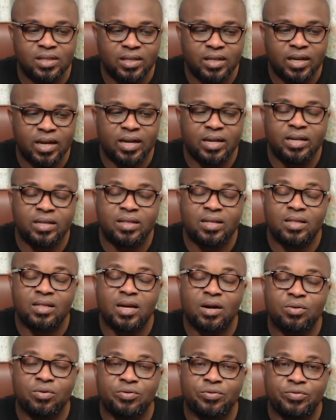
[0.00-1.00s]
Anything
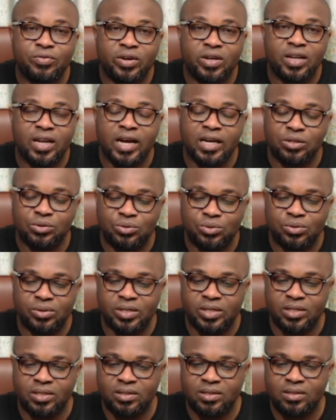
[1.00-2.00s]
that we feel like
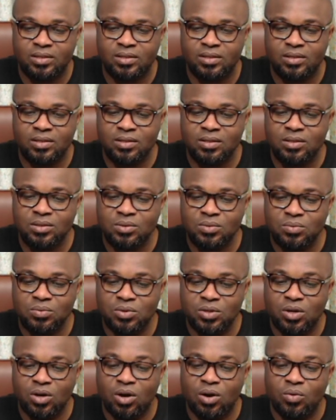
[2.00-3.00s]
doing,
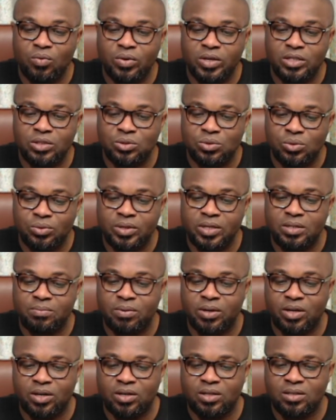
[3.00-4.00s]
we always do it
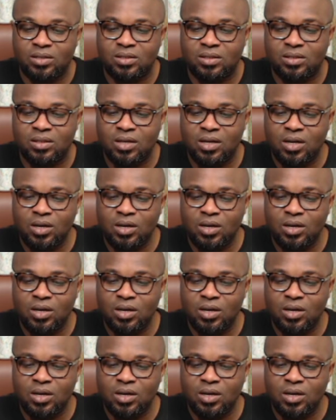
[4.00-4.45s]
because